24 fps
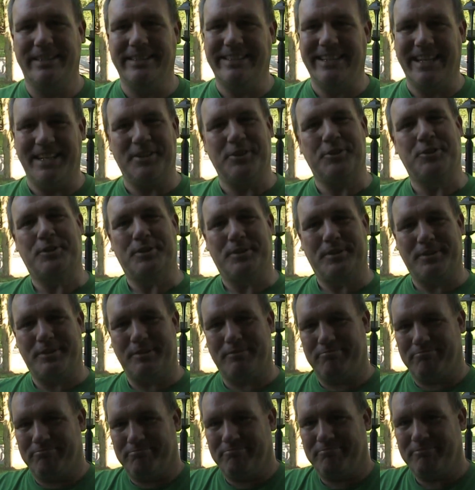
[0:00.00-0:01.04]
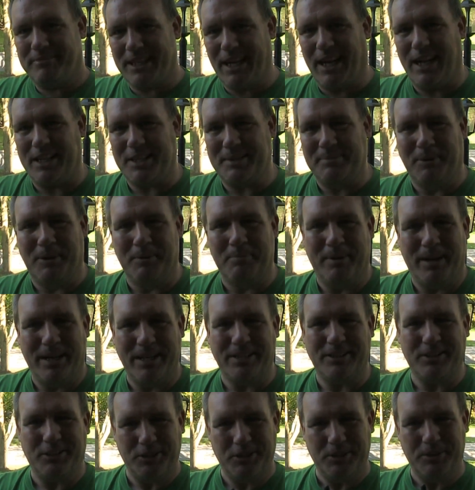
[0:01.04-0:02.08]
They just cost more money
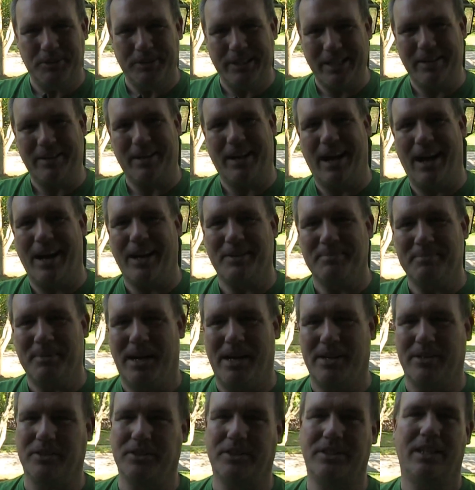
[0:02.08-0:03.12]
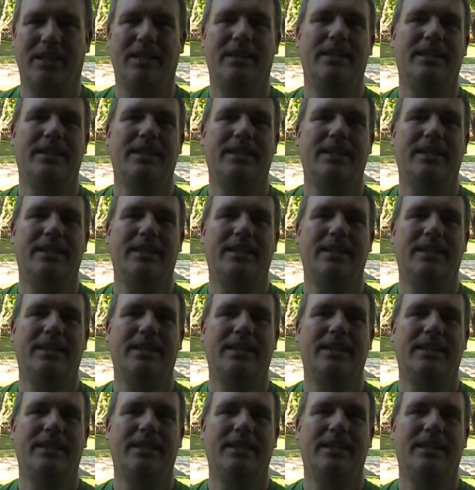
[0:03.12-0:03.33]
as you get higher models.